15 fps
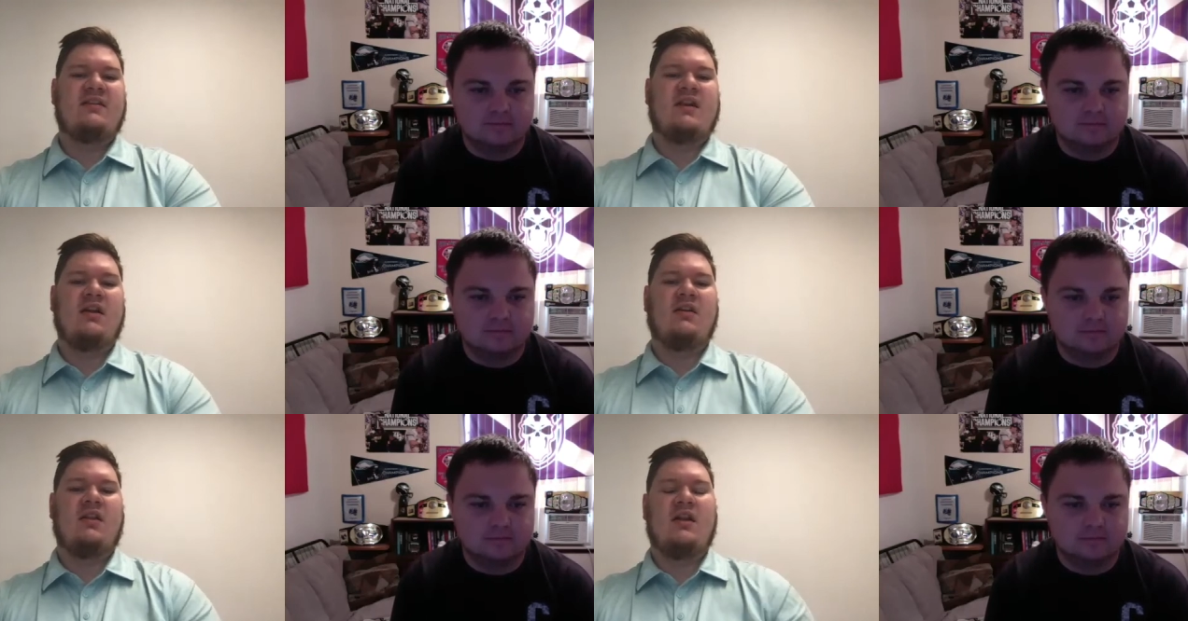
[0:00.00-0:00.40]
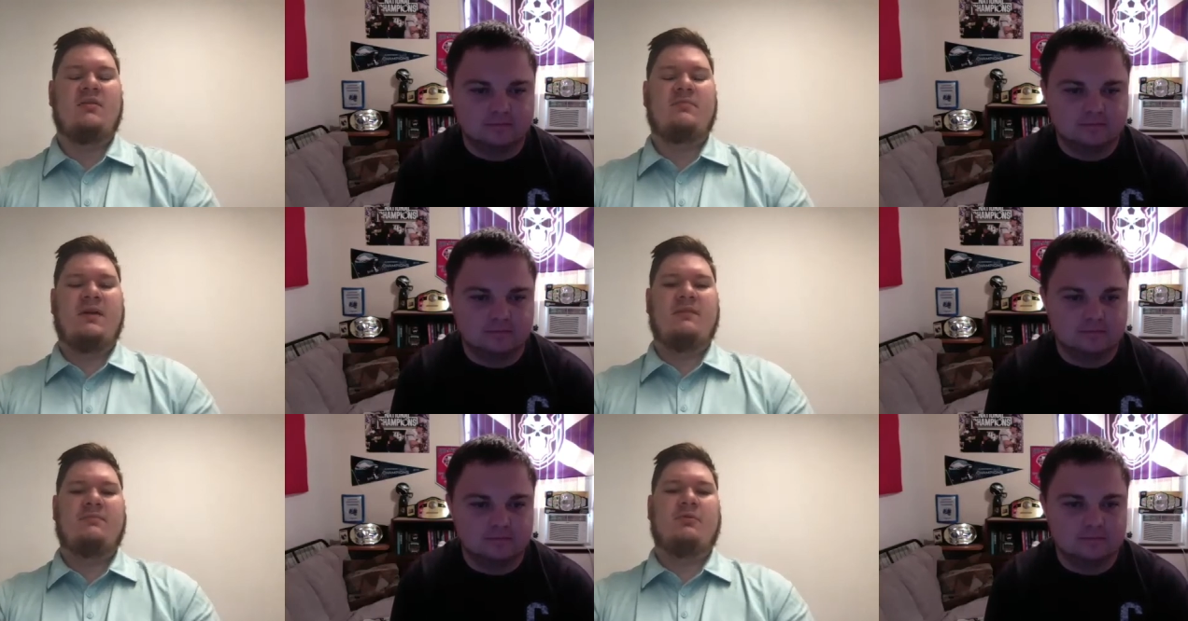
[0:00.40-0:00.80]
Speaker 1: not a lot of
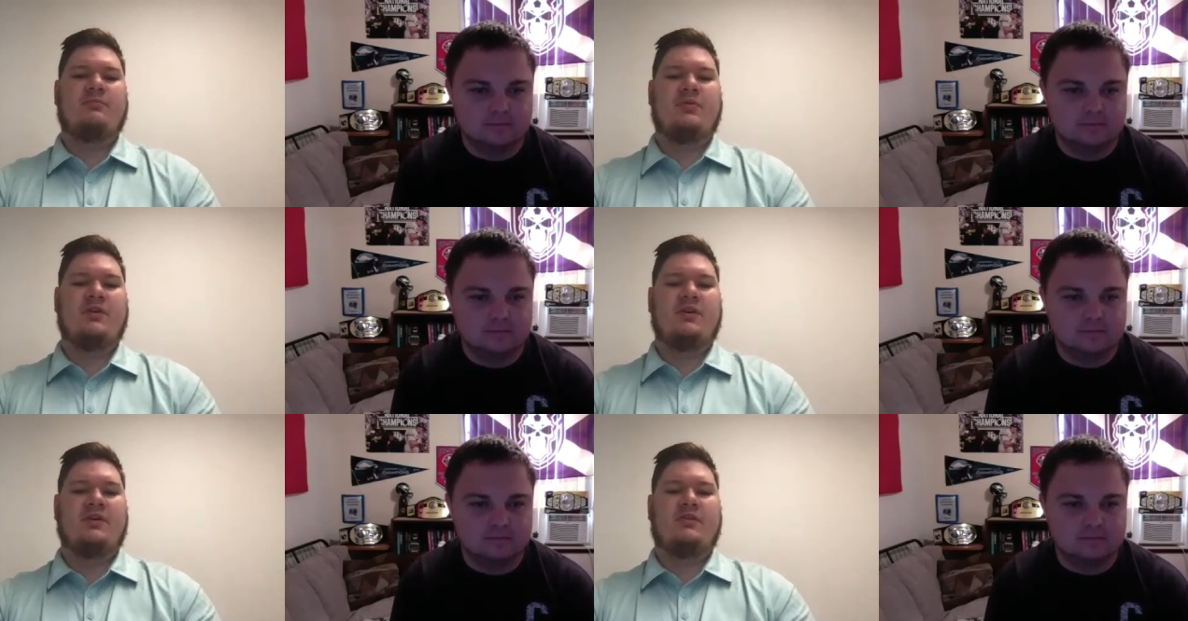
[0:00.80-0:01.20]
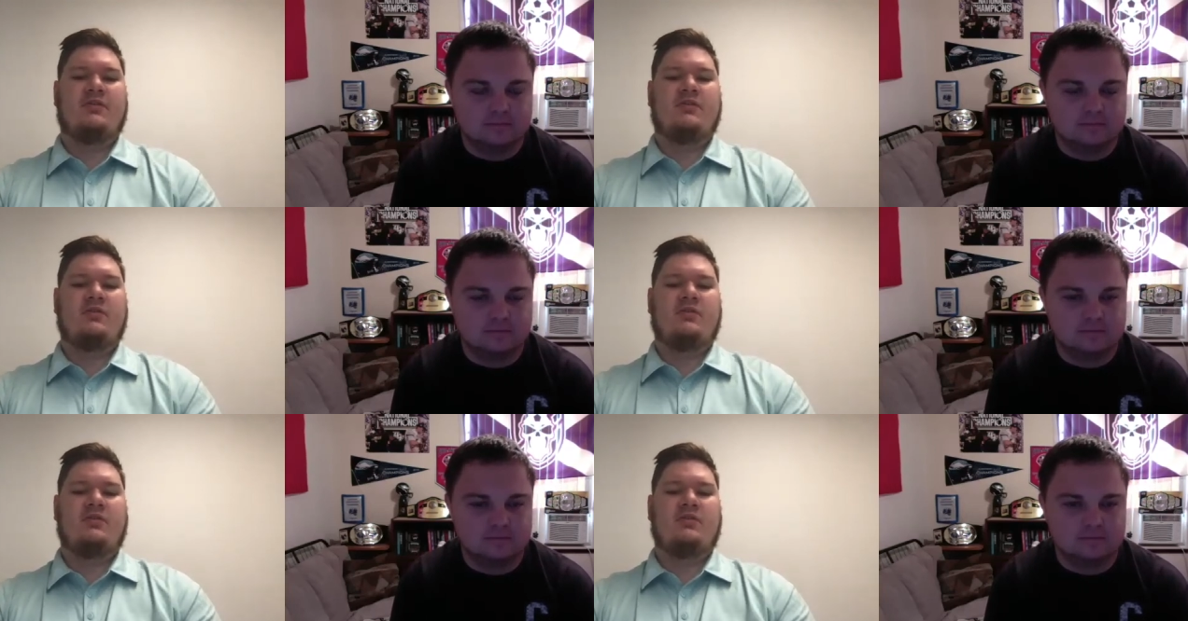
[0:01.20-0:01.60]
people put
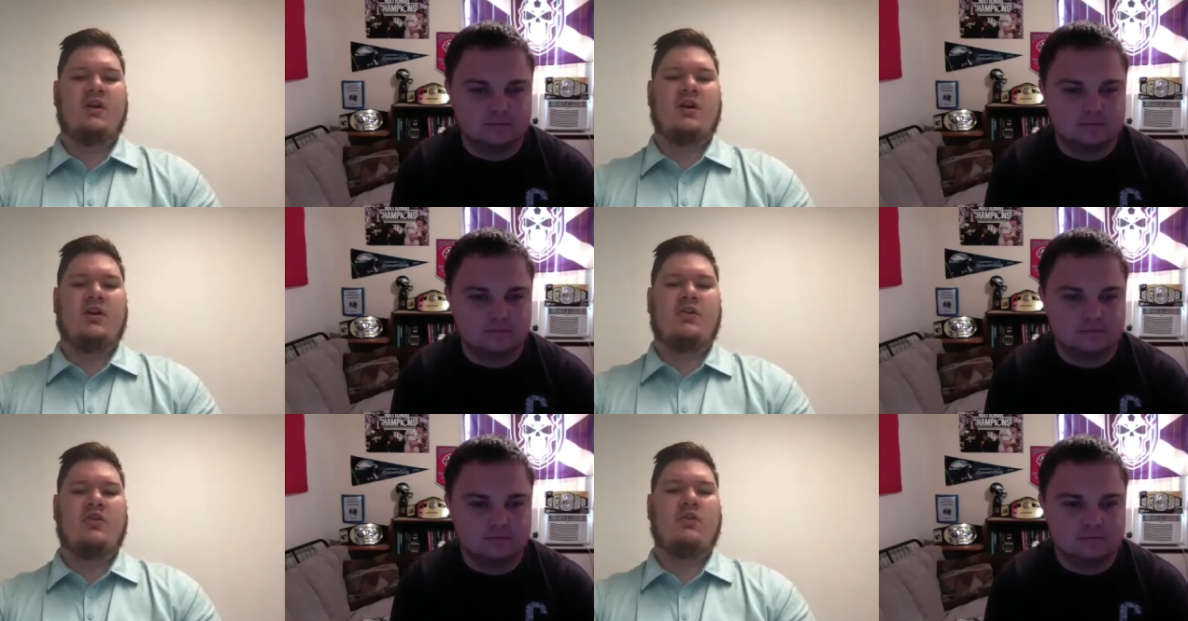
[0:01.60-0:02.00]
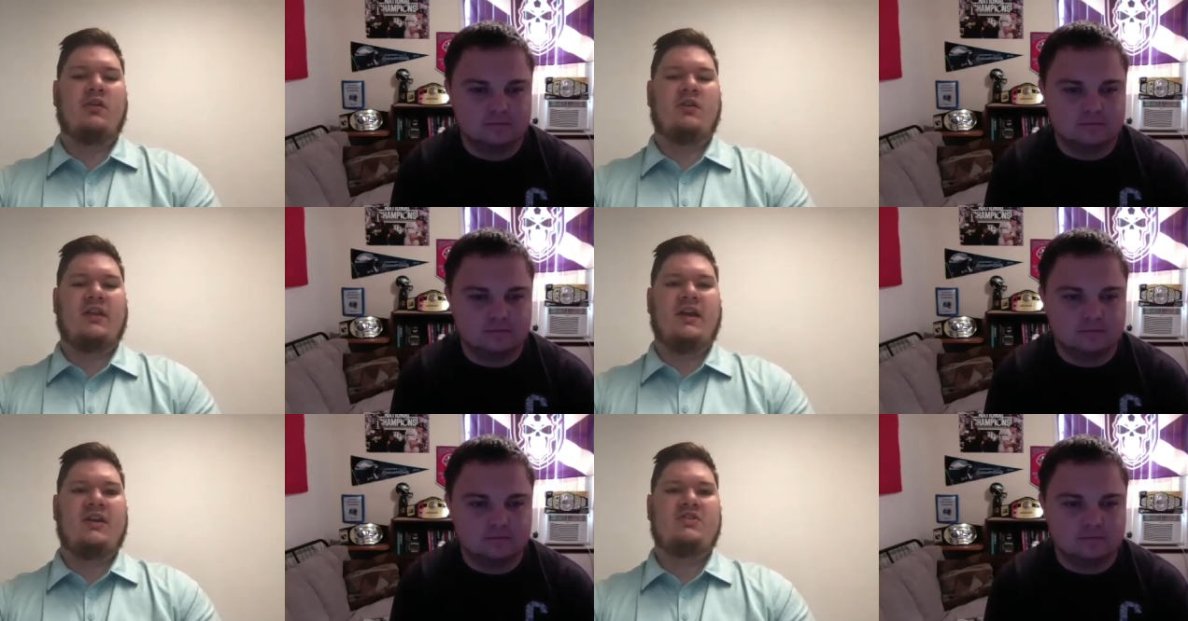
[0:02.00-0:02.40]
uh,
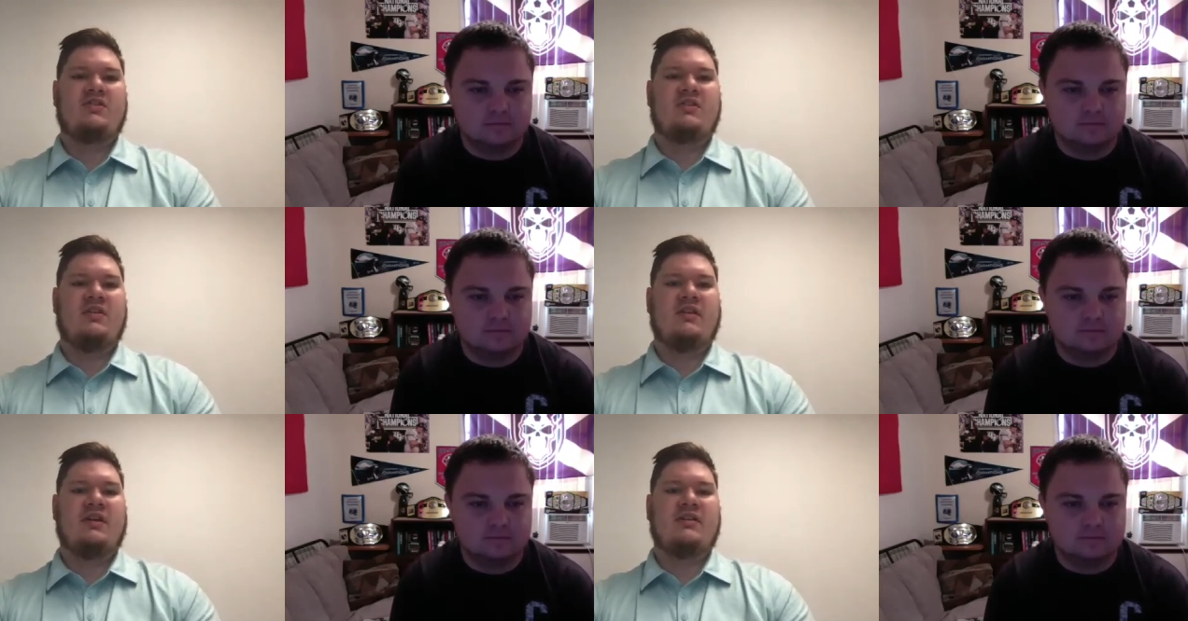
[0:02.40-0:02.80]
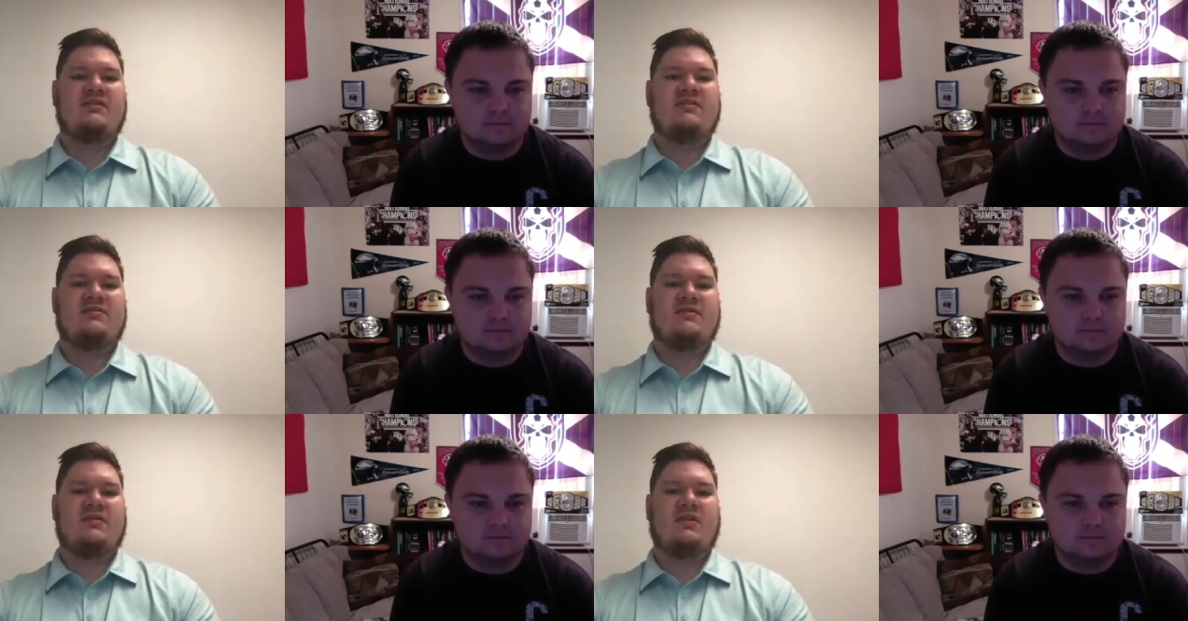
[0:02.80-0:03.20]
correlation to this,